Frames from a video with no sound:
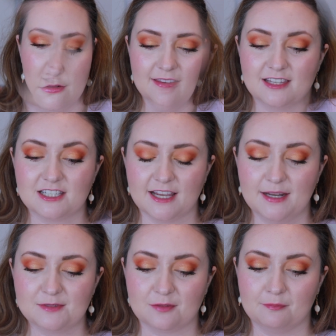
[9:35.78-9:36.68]
The shade
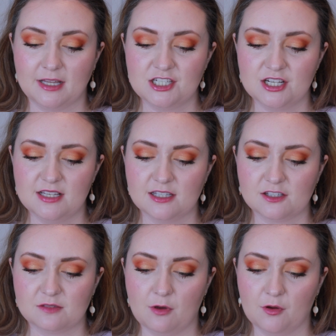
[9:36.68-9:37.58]
names are Munchies,
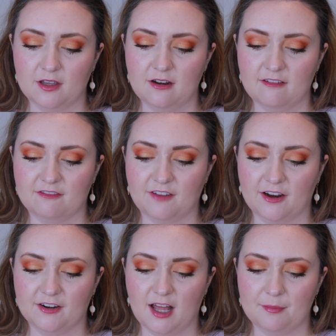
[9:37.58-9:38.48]
Smokin',
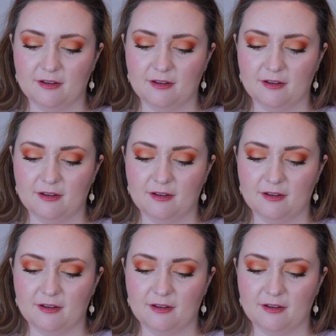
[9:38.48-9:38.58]
Fired Up,